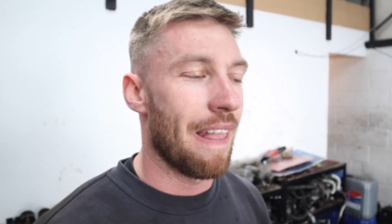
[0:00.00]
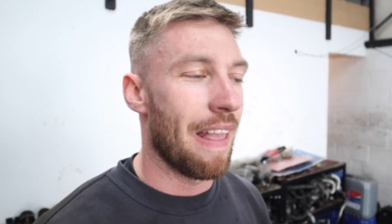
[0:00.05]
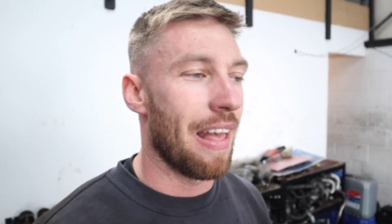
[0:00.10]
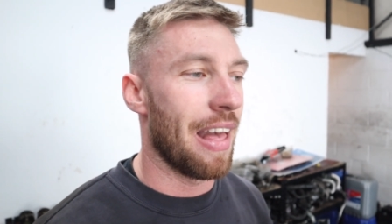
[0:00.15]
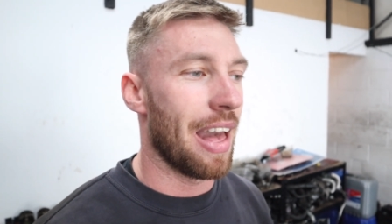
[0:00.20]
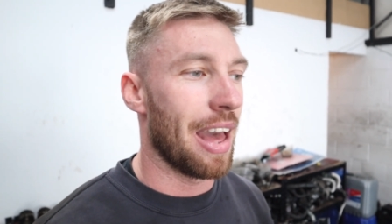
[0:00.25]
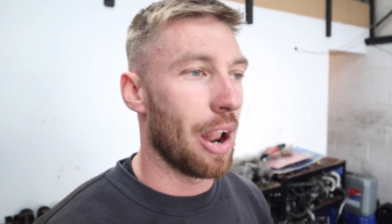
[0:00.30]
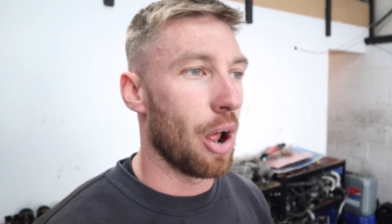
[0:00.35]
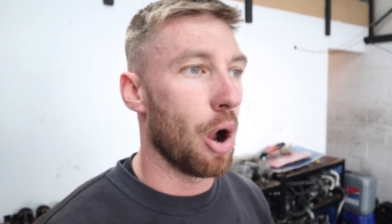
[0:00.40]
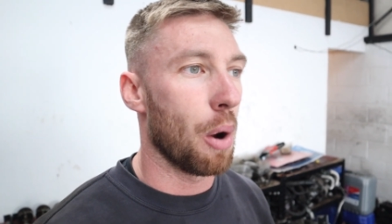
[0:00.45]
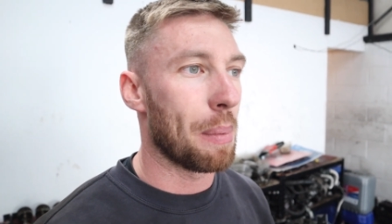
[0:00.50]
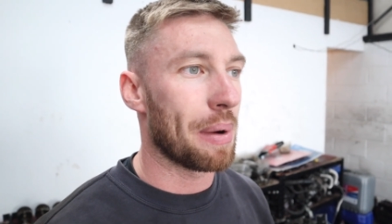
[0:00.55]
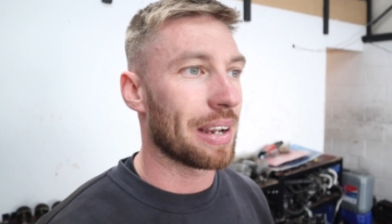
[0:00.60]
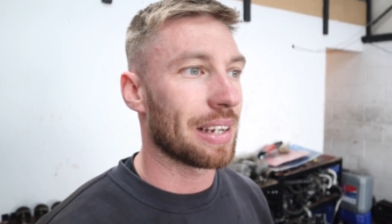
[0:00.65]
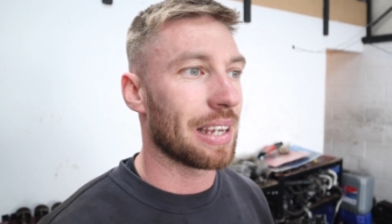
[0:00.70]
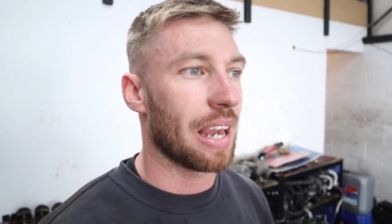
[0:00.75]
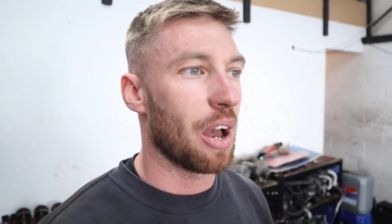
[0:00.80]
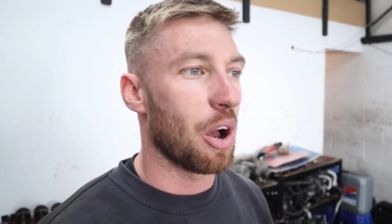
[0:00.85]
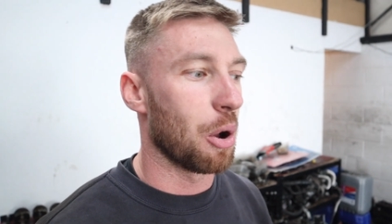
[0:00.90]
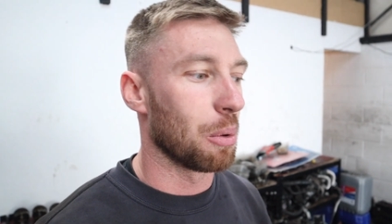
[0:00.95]
I hope I can
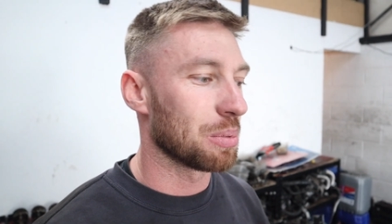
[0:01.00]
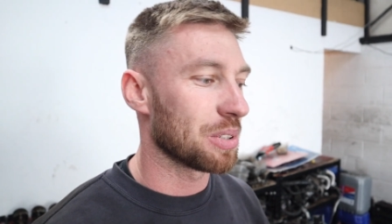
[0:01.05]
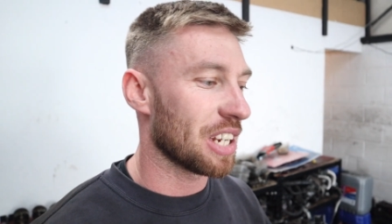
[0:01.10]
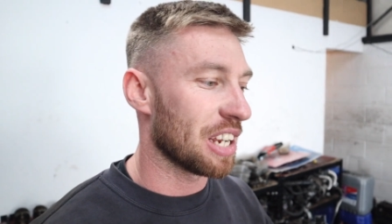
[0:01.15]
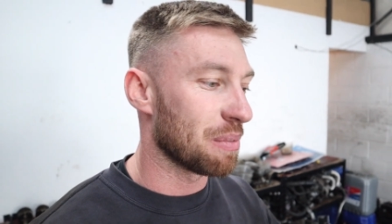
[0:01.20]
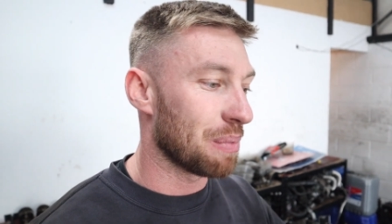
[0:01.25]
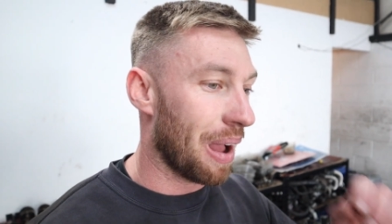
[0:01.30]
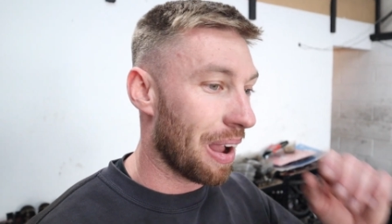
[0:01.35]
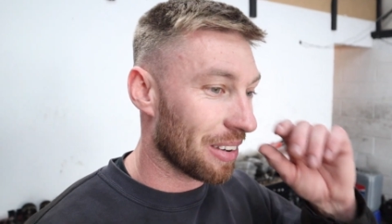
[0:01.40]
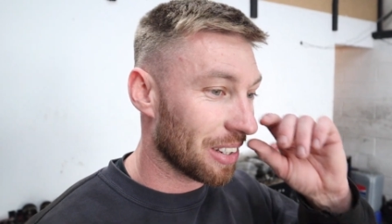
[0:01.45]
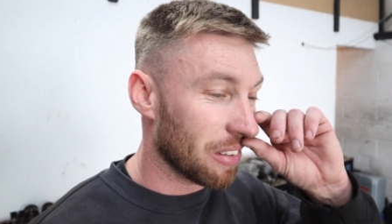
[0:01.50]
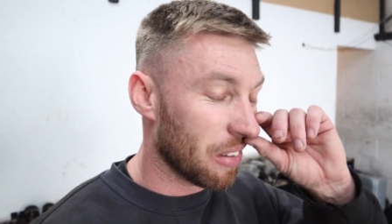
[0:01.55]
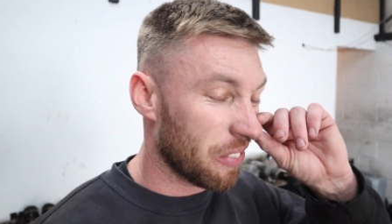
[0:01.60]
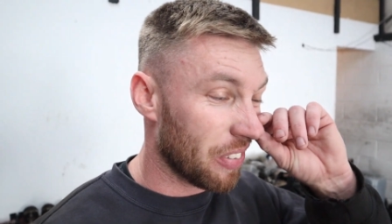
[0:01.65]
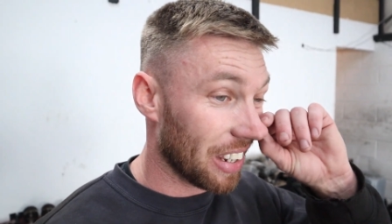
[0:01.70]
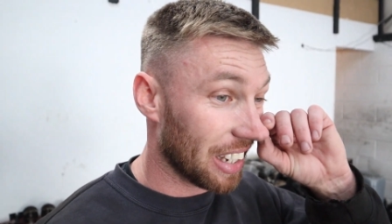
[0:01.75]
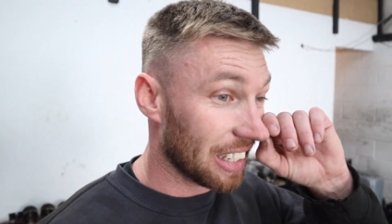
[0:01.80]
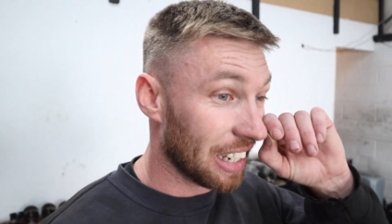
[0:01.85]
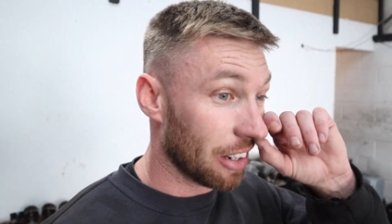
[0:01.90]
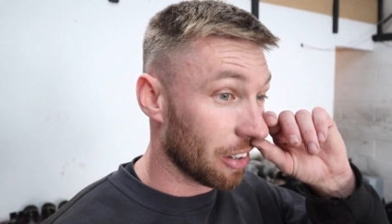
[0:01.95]
get home safe. But I'm going to be
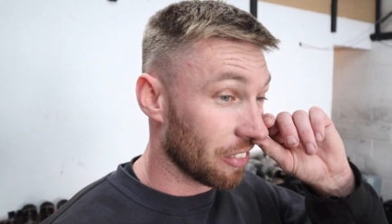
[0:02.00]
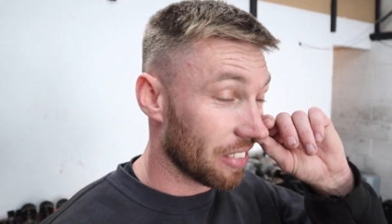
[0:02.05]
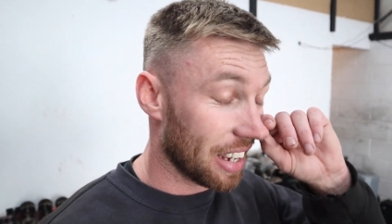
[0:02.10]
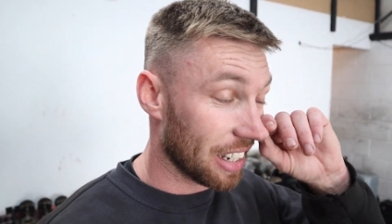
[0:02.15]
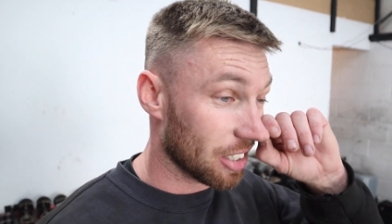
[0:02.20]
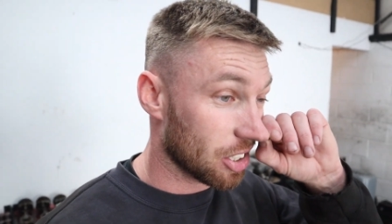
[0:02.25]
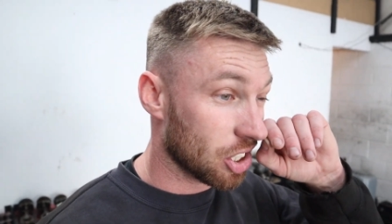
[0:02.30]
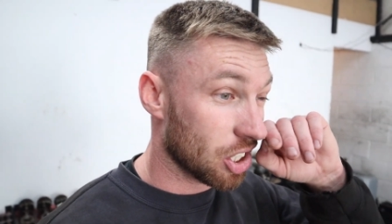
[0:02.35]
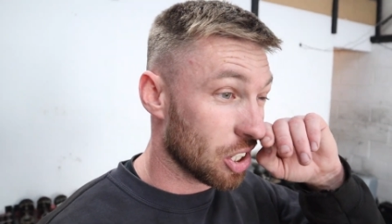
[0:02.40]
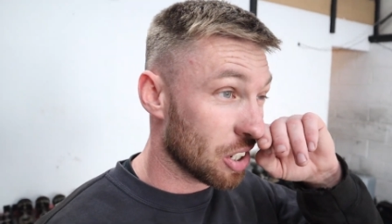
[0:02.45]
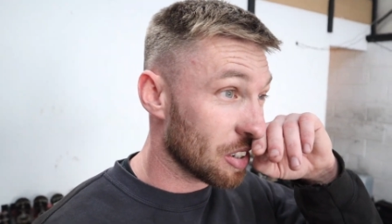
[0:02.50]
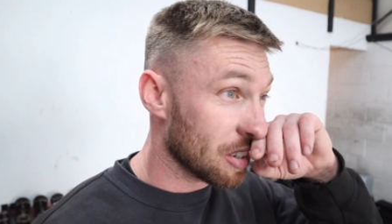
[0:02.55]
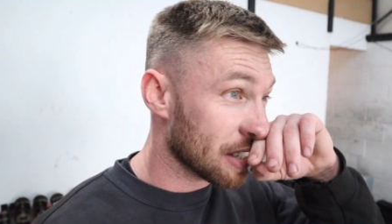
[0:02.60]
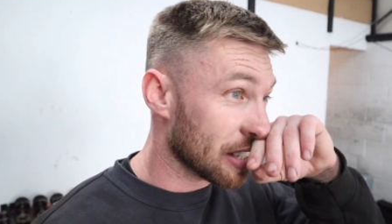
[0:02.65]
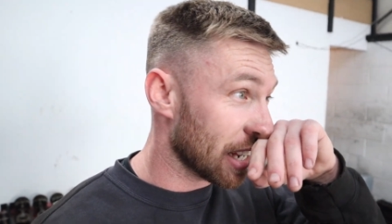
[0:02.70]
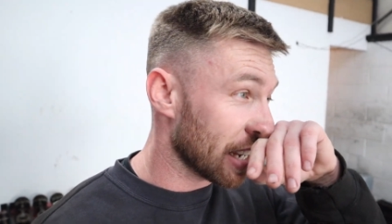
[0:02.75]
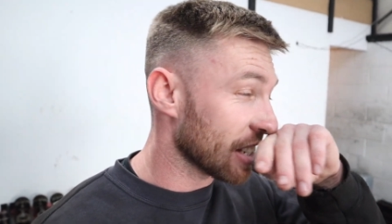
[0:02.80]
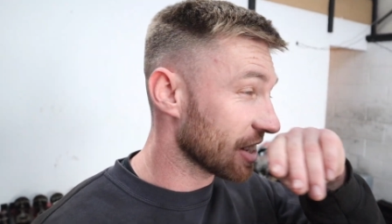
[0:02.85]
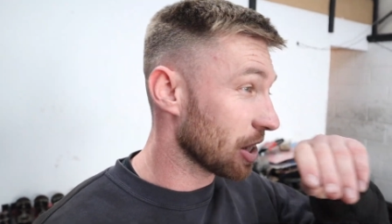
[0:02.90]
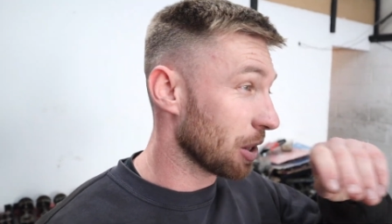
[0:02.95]
picking that up next
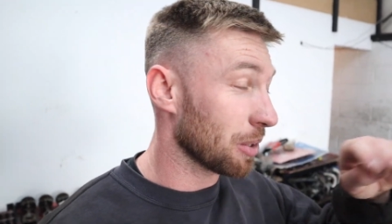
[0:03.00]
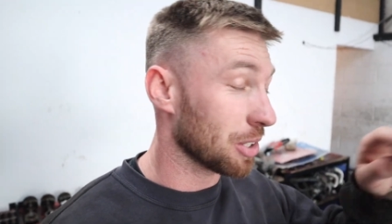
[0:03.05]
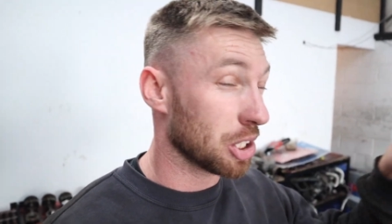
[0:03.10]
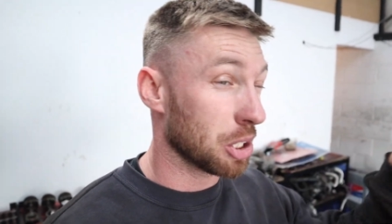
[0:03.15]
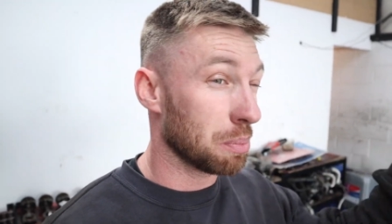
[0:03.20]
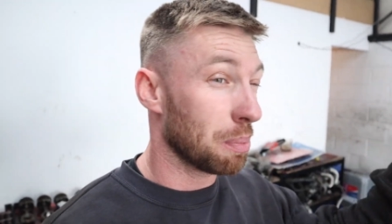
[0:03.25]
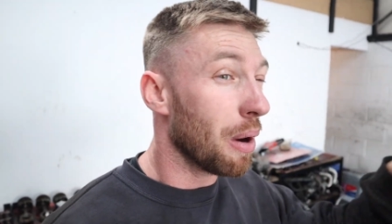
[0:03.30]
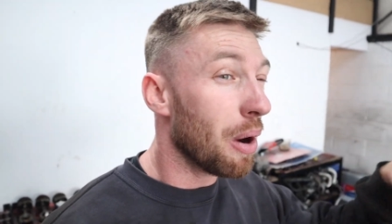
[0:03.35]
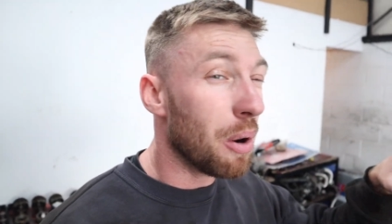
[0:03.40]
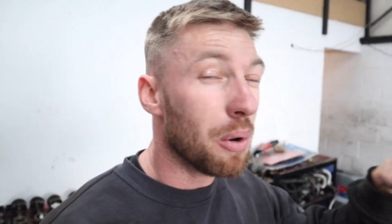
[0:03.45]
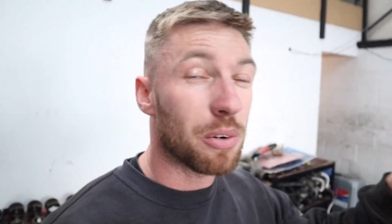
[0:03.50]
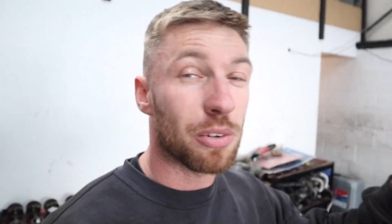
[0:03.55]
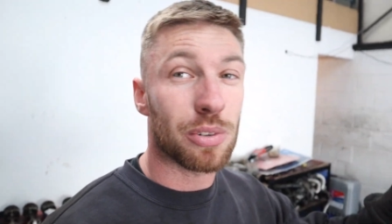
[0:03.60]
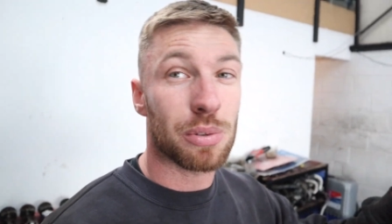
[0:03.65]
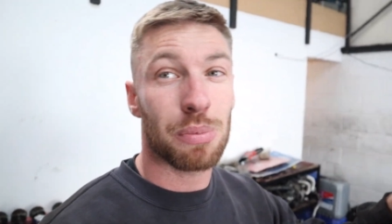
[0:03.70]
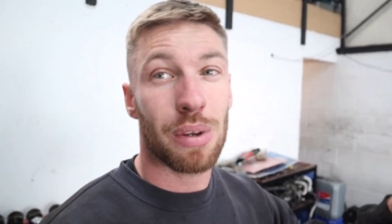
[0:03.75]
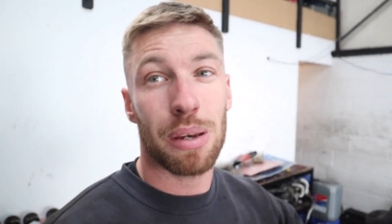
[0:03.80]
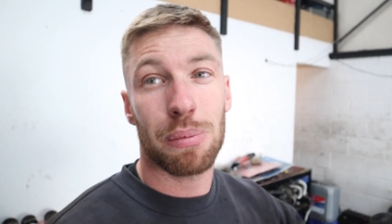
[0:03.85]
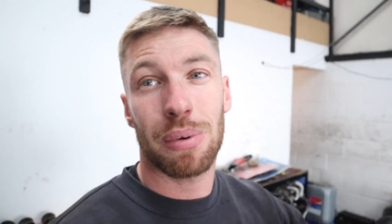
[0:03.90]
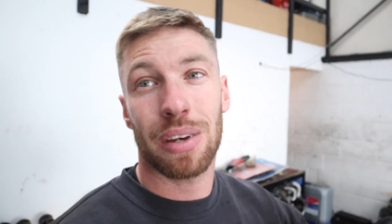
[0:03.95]
Tuesday. So I suppose
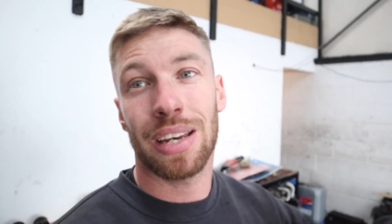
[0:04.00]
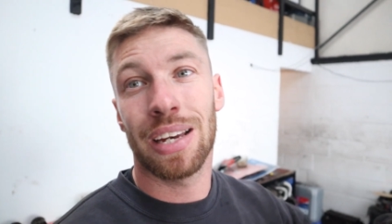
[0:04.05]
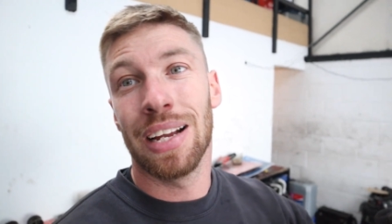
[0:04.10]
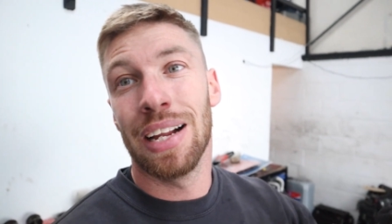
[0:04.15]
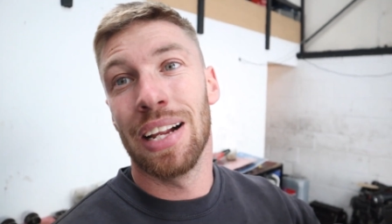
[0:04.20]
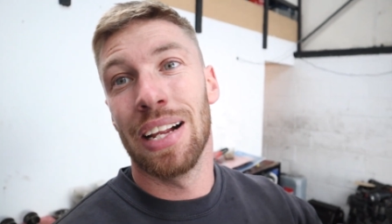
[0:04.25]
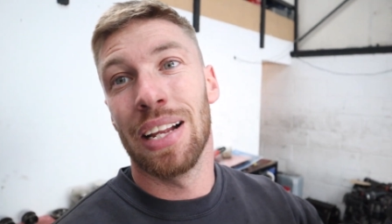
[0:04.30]
maybe,